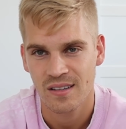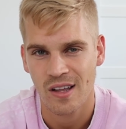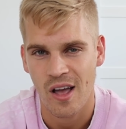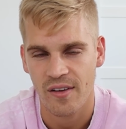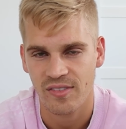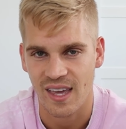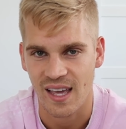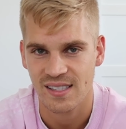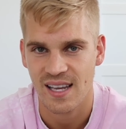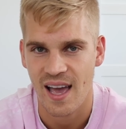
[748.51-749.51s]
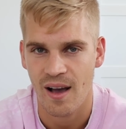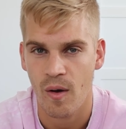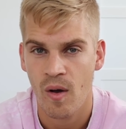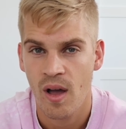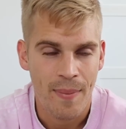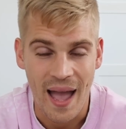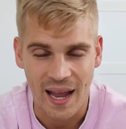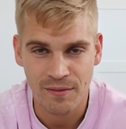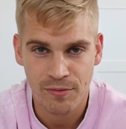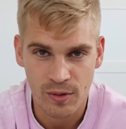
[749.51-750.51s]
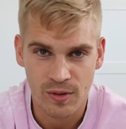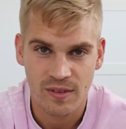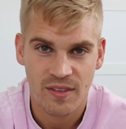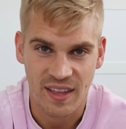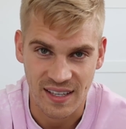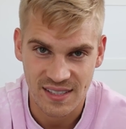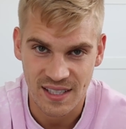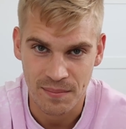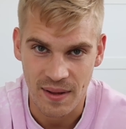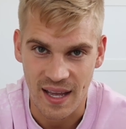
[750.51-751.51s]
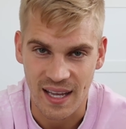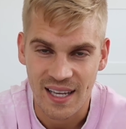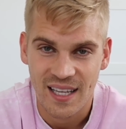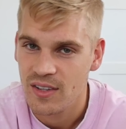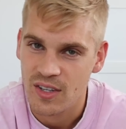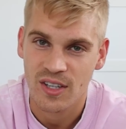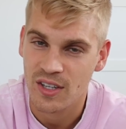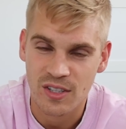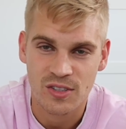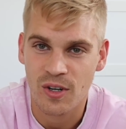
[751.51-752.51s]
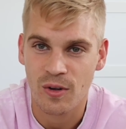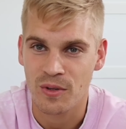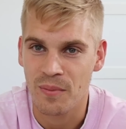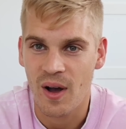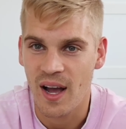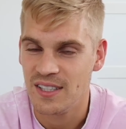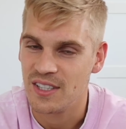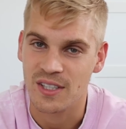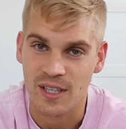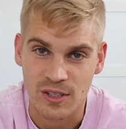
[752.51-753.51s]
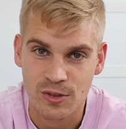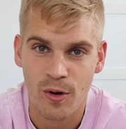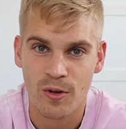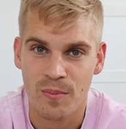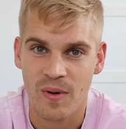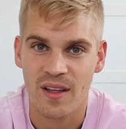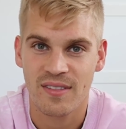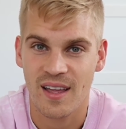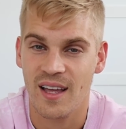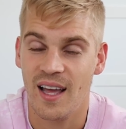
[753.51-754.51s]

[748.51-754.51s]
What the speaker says: life gets, how painful things can be, you can control your mind, you can control your breath,